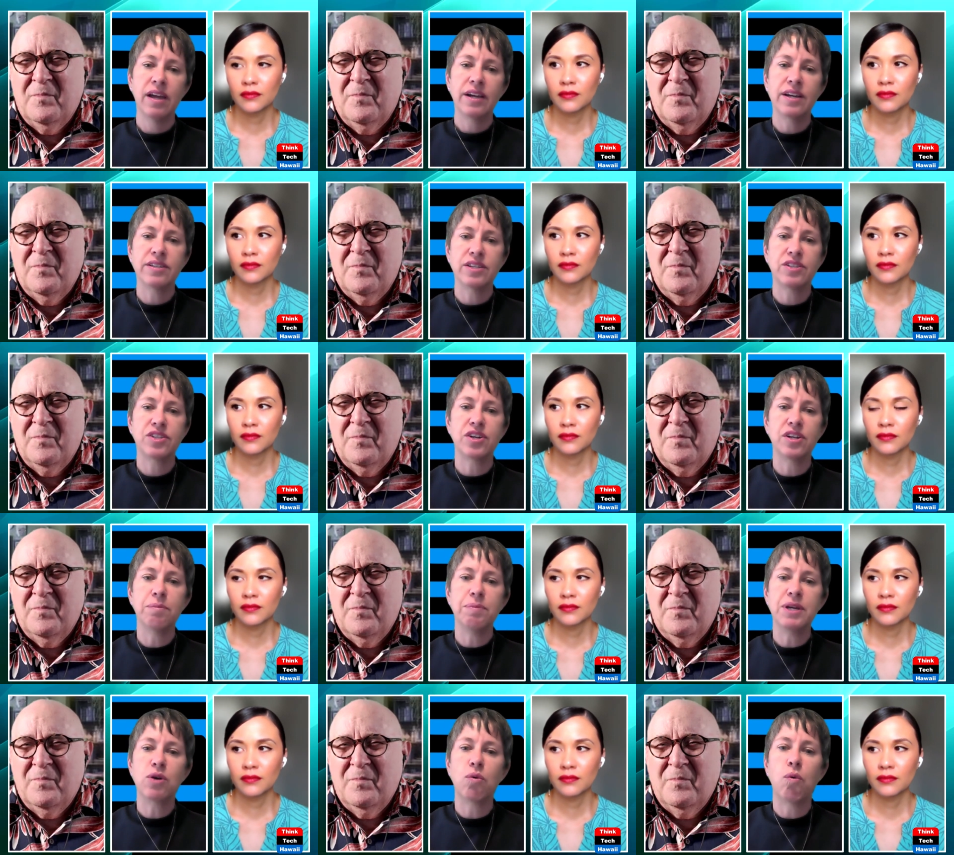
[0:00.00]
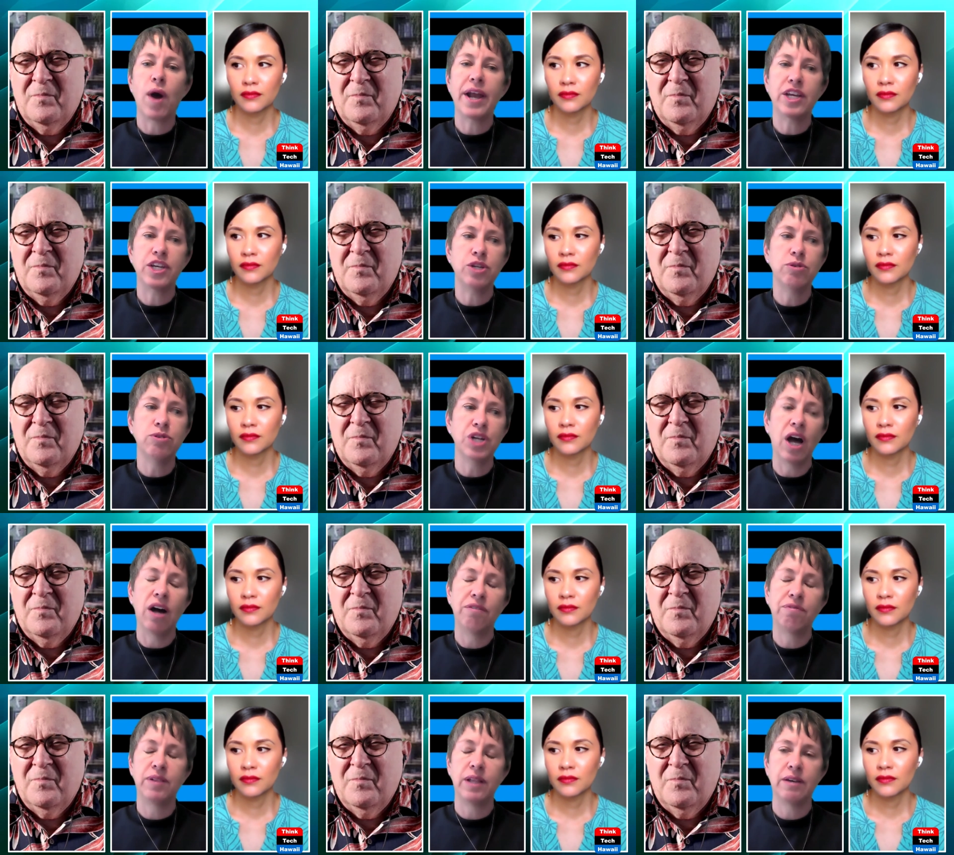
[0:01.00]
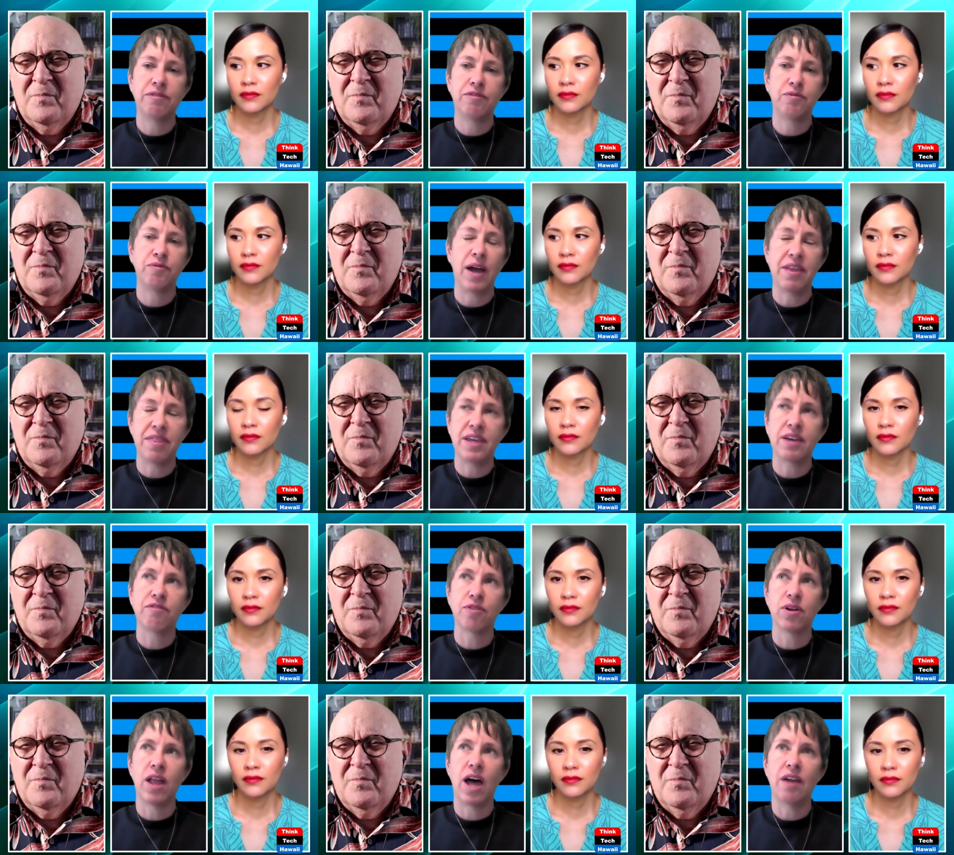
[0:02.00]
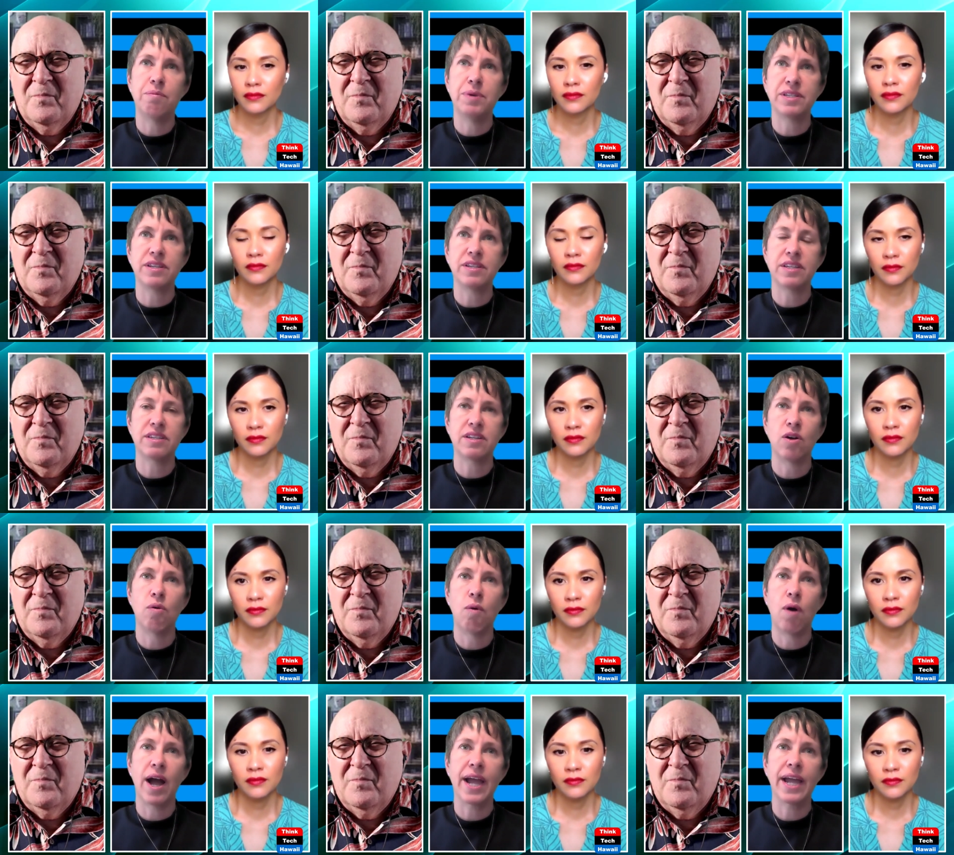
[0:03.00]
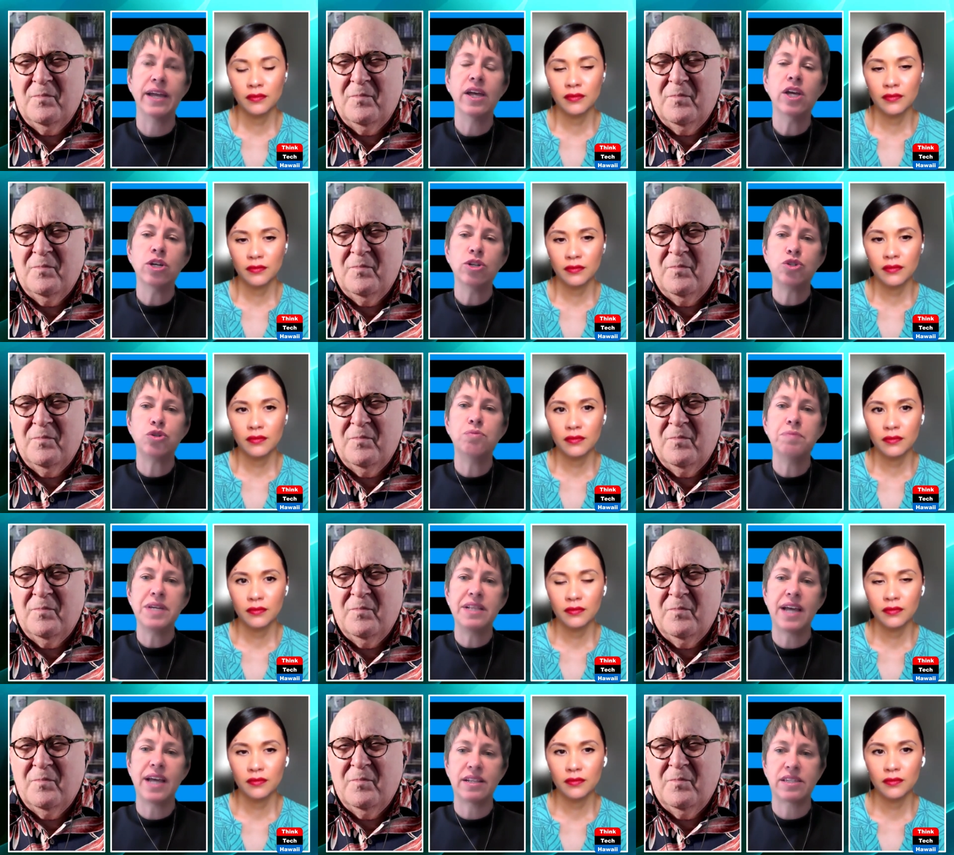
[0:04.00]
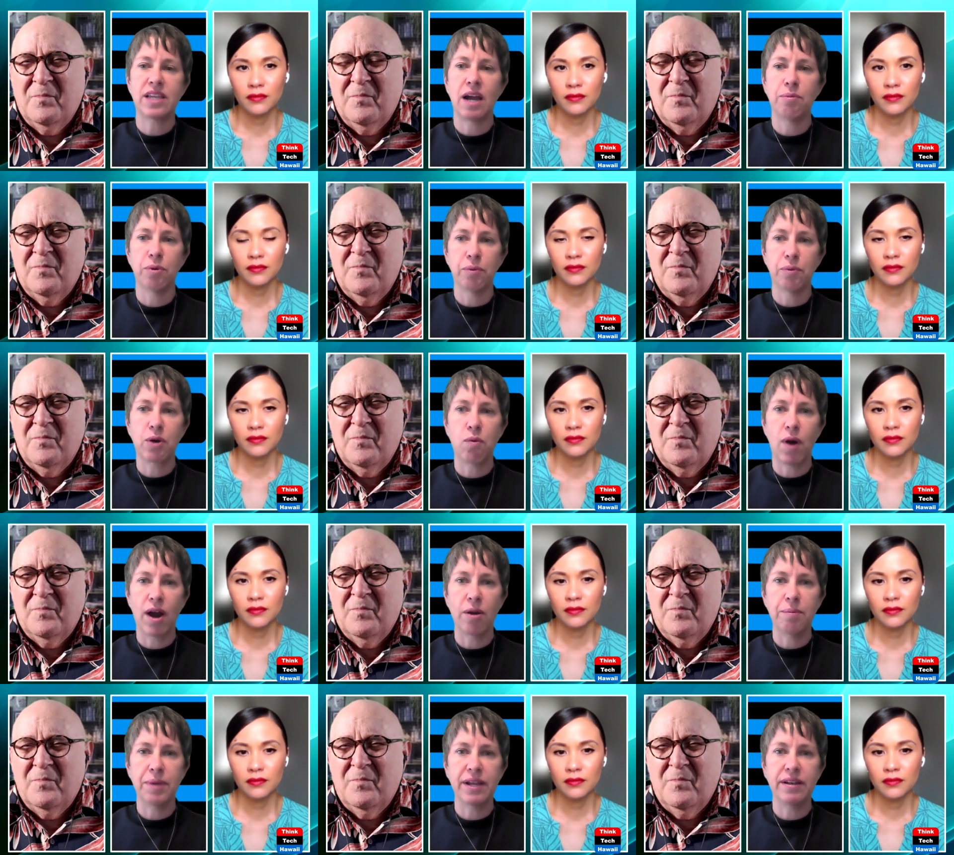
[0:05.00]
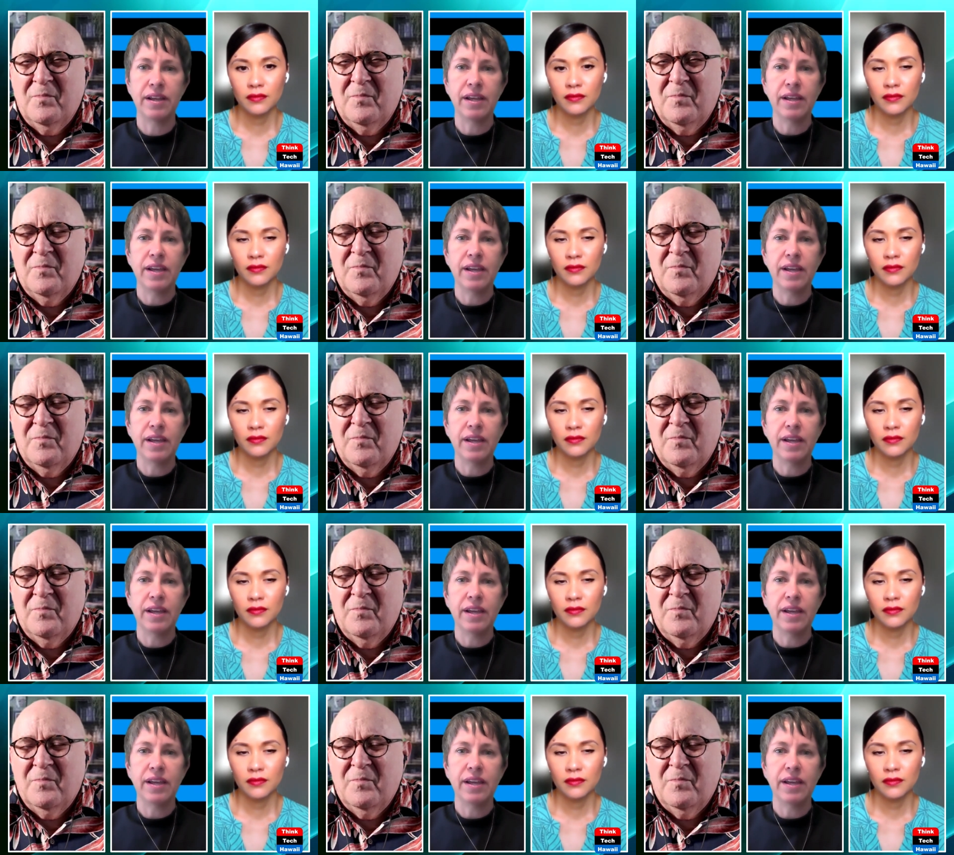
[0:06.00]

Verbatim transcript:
Speaker 1: because it's going to be quite a huge uplift, I think, for a lot of businesses in Hawaii to meet that cyber requirement.